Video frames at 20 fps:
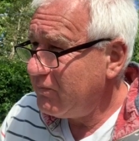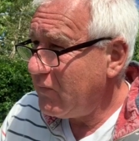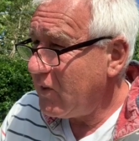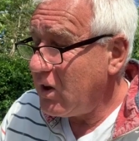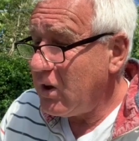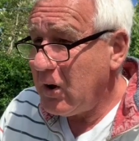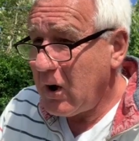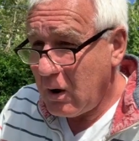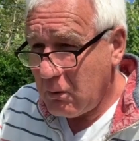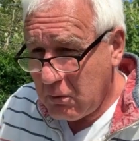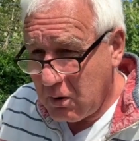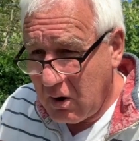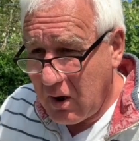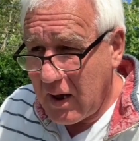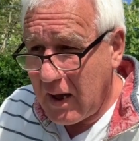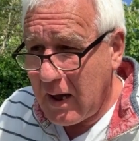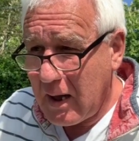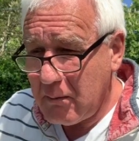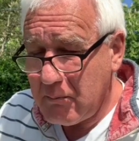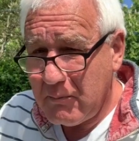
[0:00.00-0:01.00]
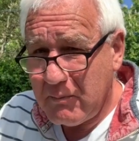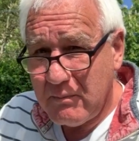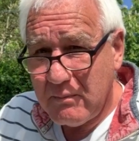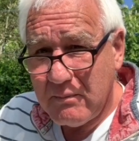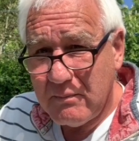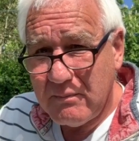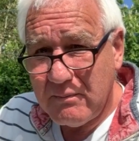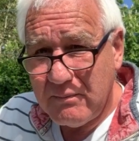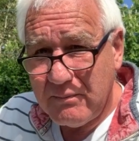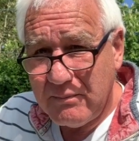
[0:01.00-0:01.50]
You know where I am,
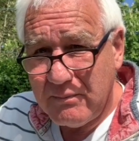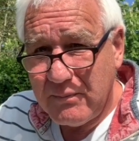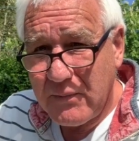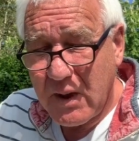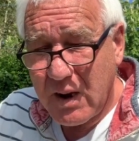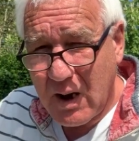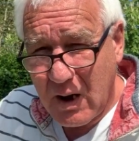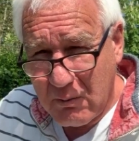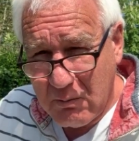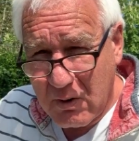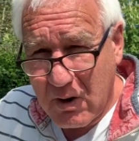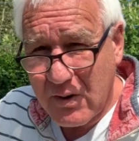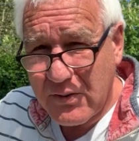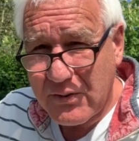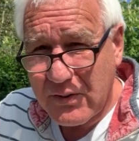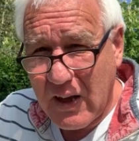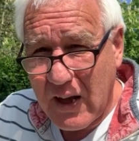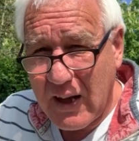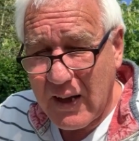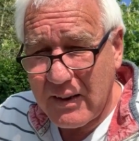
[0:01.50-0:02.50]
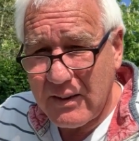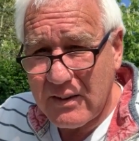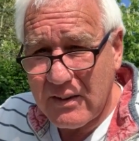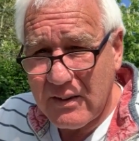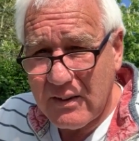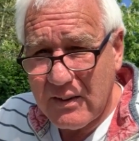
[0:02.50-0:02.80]
you know where I stand,